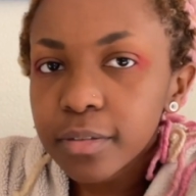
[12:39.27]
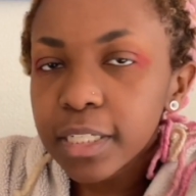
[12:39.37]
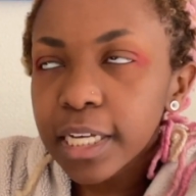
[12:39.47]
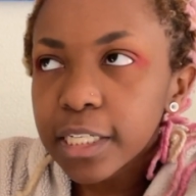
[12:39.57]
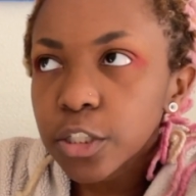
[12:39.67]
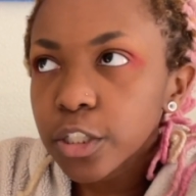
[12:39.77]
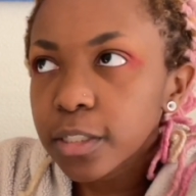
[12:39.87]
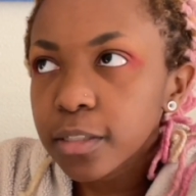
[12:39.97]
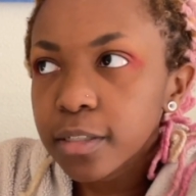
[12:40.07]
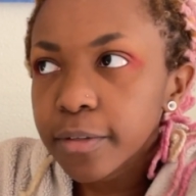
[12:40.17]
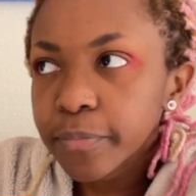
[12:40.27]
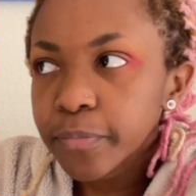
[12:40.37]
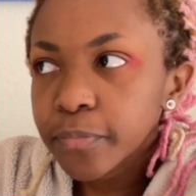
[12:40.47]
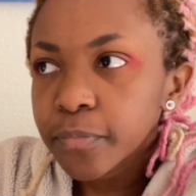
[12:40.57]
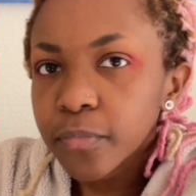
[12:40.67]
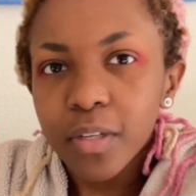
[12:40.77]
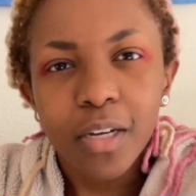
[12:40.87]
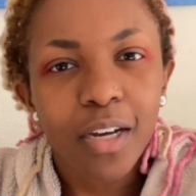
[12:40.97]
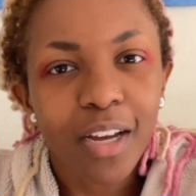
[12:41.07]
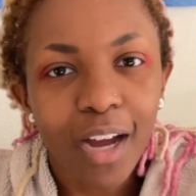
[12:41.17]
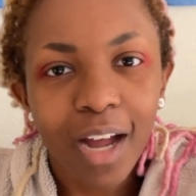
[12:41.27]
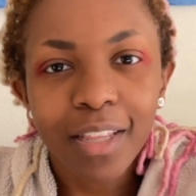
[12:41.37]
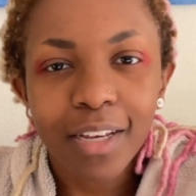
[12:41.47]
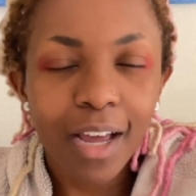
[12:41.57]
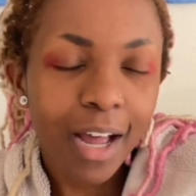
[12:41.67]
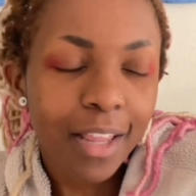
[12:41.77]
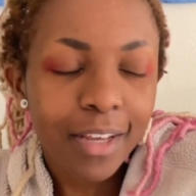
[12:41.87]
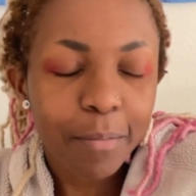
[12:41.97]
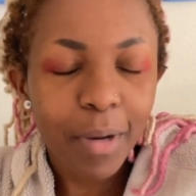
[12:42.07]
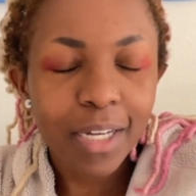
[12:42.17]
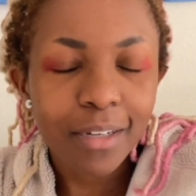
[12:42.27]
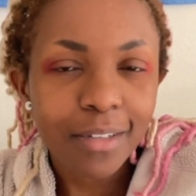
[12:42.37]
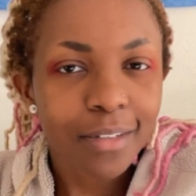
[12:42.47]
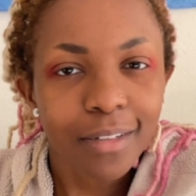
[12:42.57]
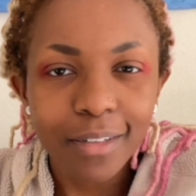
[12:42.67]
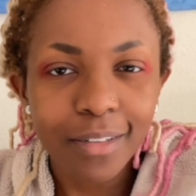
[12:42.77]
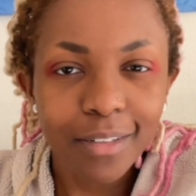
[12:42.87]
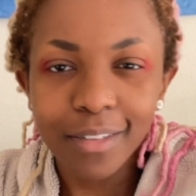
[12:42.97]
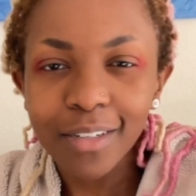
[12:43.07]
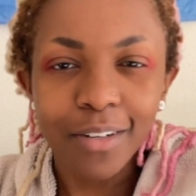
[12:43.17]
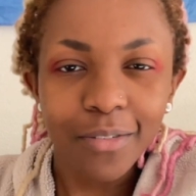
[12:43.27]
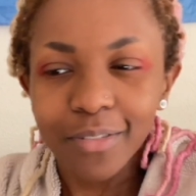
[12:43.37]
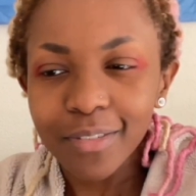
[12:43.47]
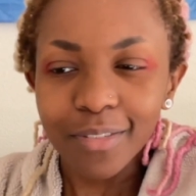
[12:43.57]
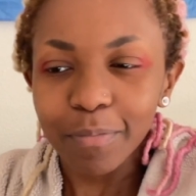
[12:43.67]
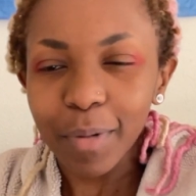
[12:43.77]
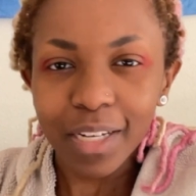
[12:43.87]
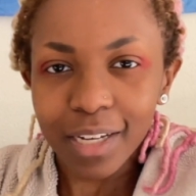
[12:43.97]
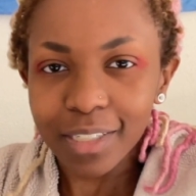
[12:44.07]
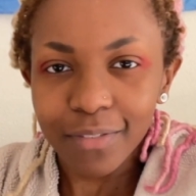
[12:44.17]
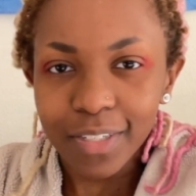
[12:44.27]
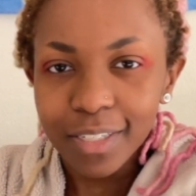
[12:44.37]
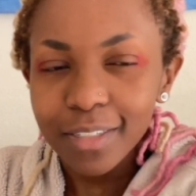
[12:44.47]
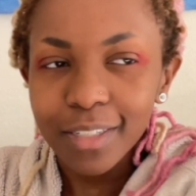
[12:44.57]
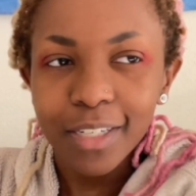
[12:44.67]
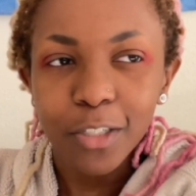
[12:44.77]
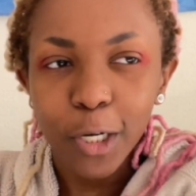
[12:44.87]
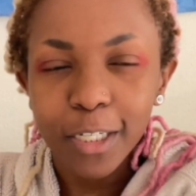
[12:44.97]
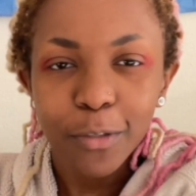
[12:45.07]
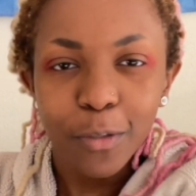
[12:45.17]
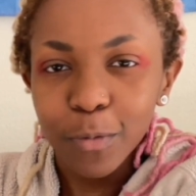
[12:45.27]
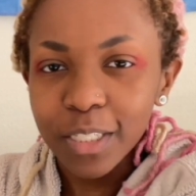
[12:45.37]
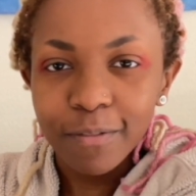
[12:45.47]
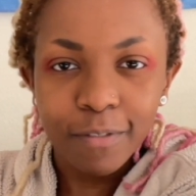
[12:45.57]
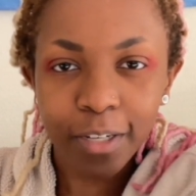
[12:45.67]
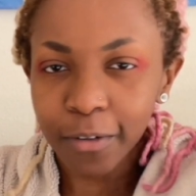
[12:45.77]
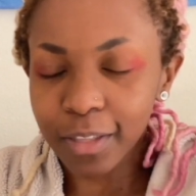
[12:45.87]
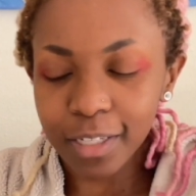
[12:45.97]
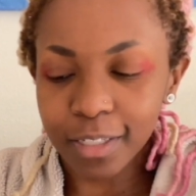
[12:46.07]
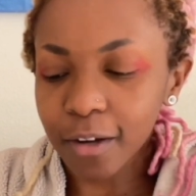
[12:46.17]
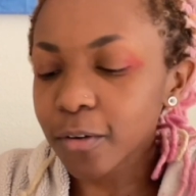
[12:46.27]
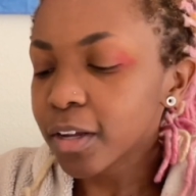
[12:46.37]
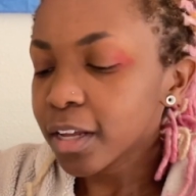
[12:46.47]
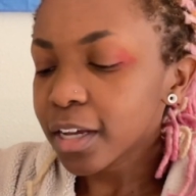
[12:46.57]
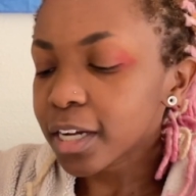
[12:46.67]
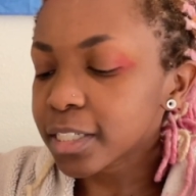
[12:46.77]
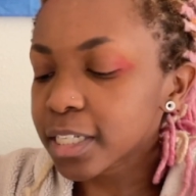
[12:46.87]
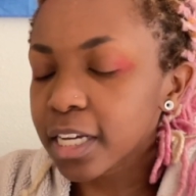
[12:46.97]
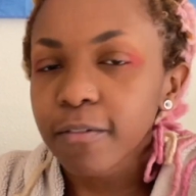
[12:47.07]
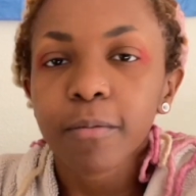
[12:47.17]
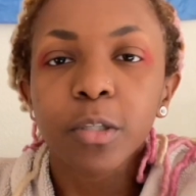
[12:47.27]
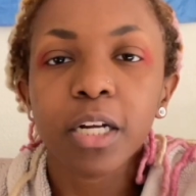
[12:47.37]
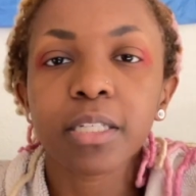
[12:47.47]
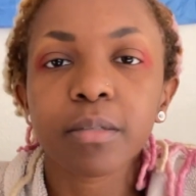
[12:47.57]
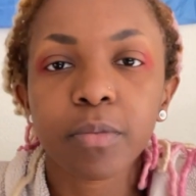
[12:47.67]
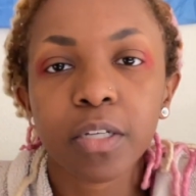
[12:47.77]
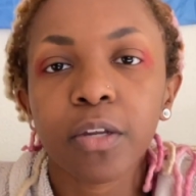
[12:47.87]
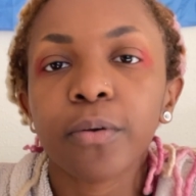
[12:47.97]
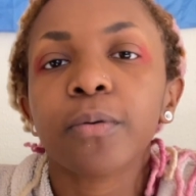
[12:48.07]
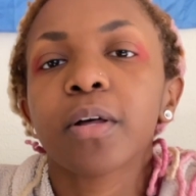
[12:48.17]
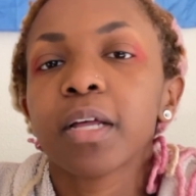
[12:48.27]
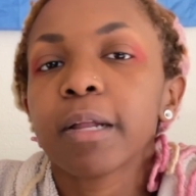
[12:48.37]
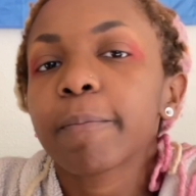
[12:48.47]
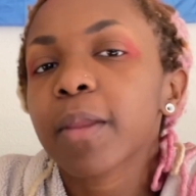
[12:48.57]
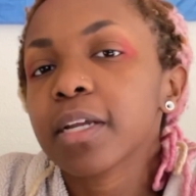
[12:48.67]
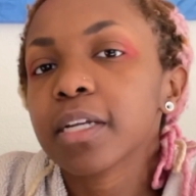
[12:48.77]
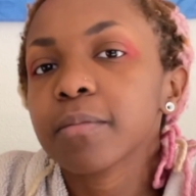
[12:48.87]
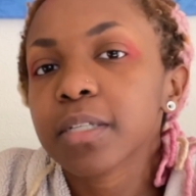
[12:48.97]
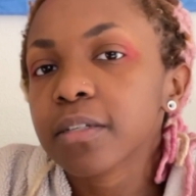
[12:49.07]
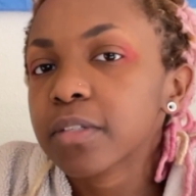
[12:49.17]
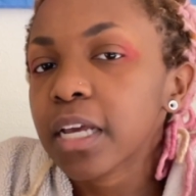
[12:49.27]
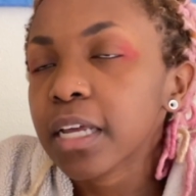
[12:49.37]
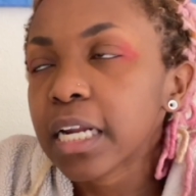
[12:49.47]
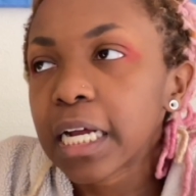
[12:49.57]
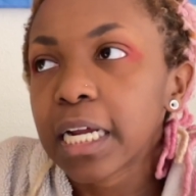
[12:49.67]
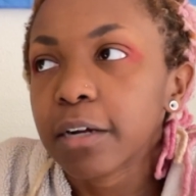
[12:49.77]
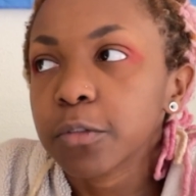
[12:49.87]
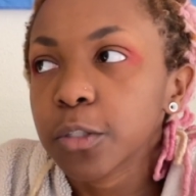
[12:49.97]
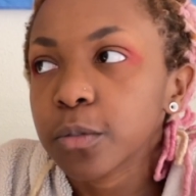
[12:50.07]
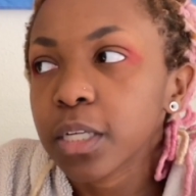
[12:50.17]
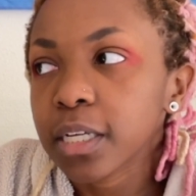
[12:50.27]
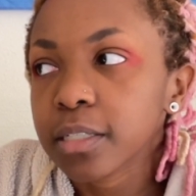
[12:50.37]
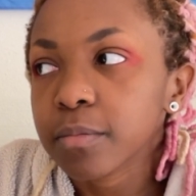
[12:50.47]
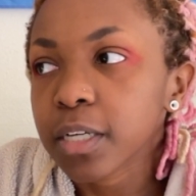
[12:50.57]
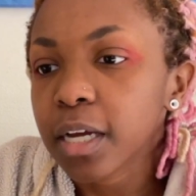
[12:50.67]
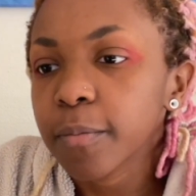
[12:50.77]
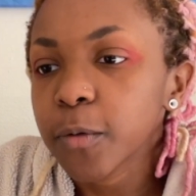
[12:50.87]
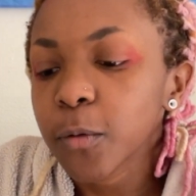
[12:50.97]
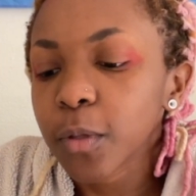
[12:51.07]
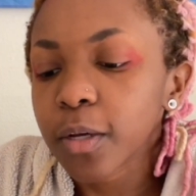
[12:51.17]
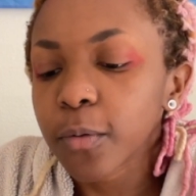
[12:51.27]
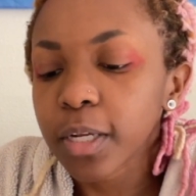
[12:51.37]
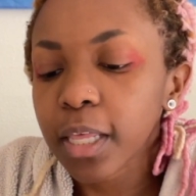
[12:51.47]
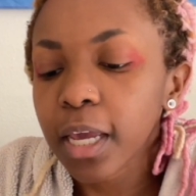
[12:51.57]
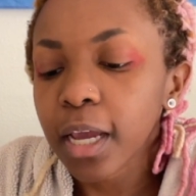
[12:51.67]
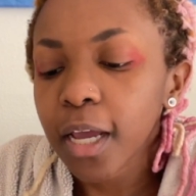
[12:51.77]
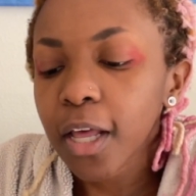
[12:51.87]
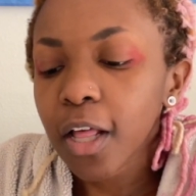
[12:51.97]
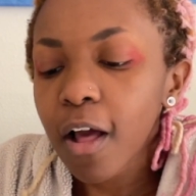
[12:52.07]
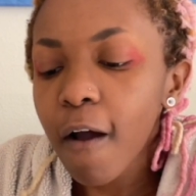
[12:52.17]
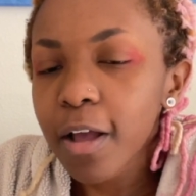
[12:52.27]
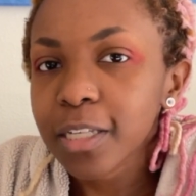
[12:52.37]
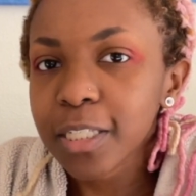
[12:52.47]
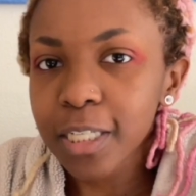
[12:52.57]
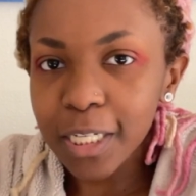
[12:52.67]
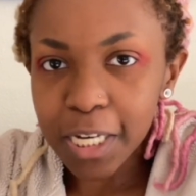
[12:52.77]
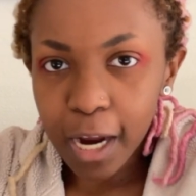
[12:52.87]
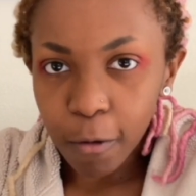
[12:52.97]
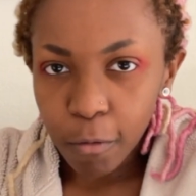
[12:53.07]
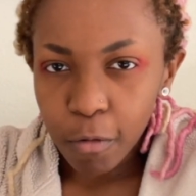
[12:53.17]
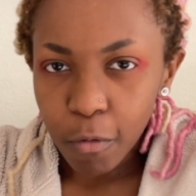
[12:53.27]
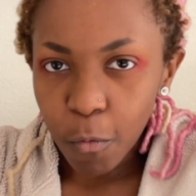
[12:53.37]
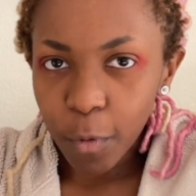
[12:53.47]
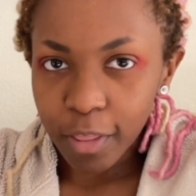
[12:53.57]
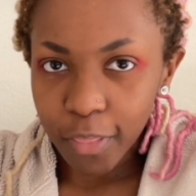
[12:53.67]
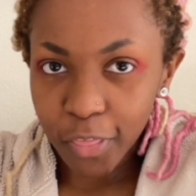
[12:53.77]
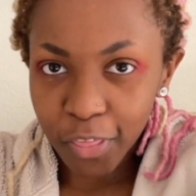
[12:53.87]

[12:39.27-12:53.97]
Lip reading: like it's just, I like mind activities, like trying to like really figure things out. Because like if I'm trying something new, 9 times out of 10 I have to take some time to like really sit down with